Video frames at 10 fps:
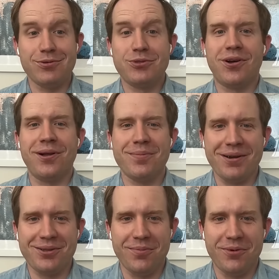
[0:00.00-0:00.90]
was wrong
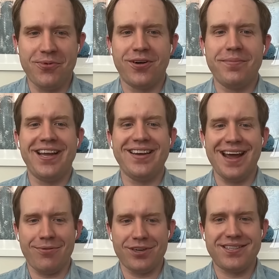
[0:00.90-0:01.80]
about global warming and
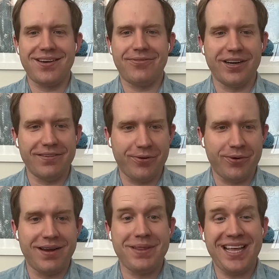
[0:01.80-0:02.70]
now we're suffering
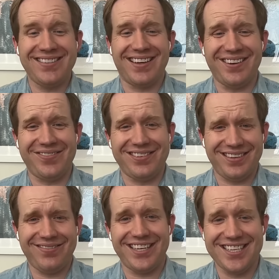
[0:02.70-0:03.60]
for it, but that's a
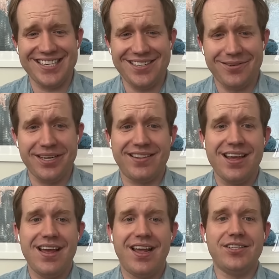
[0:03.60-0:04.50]
tough thing to deal with.
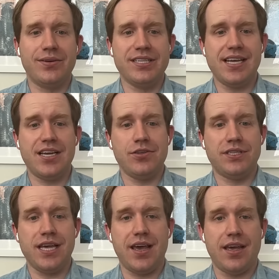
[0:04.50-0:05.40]
And so instead
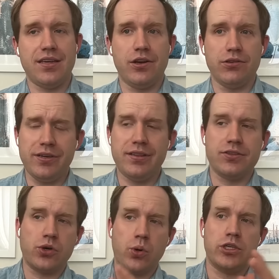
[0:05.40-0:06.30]
you say, look at
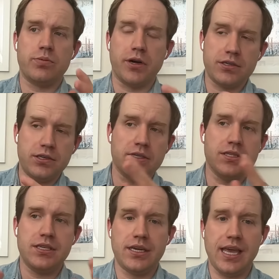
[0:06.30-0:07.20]
the scorch marks. You
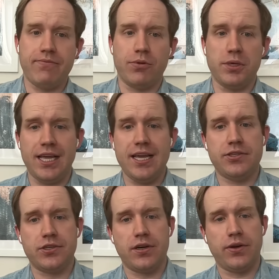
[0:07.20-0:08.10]
can see it came from a
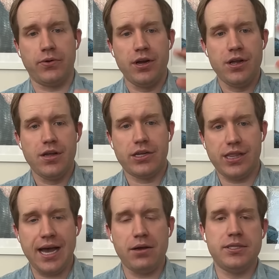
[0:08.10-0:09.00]
laser or
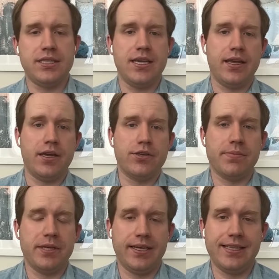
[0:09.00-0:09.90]
cloud seeding or
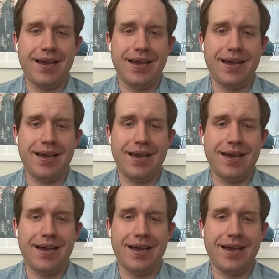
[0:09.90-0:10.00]
something like